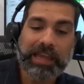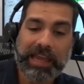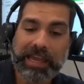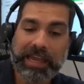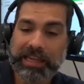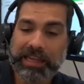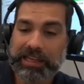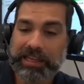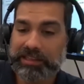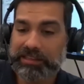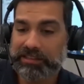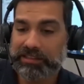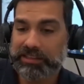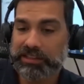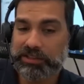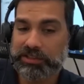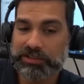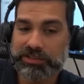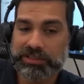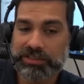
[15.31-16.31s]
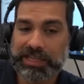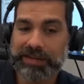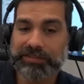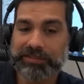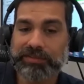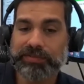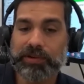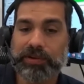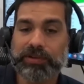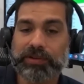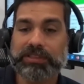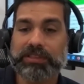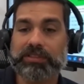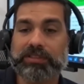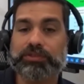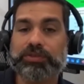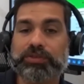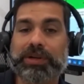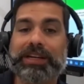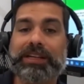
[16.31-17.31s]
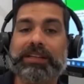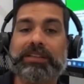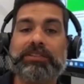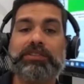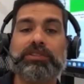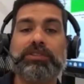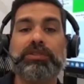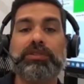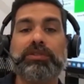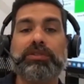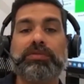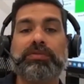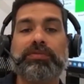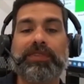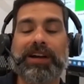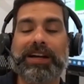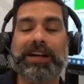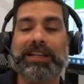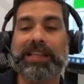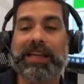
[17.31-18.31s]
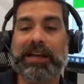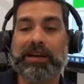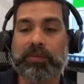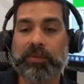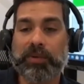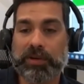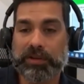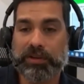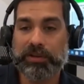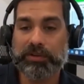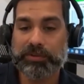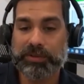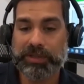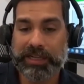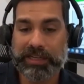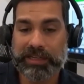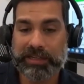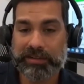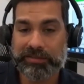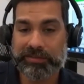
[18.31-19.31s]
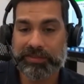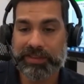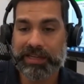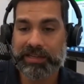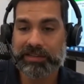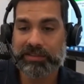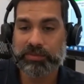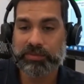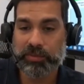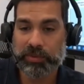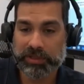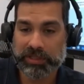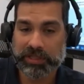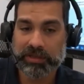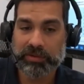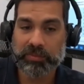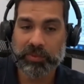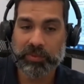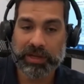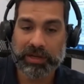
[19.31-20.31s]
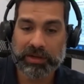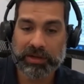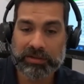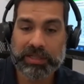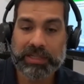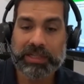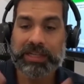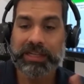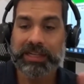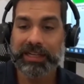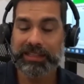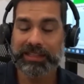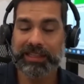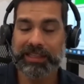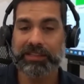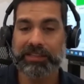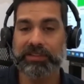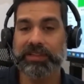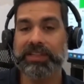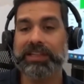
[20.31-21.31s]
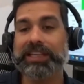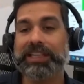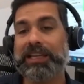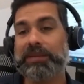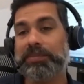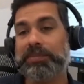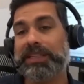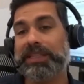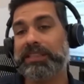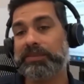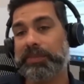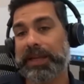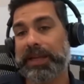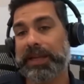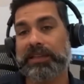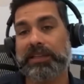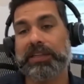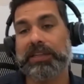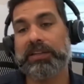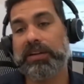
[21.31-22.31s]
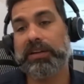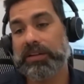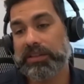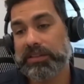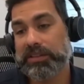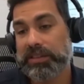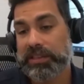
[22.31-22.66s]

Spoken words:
And you just have to focus on trying to find that one creative that is working well and that you can keep expanding on.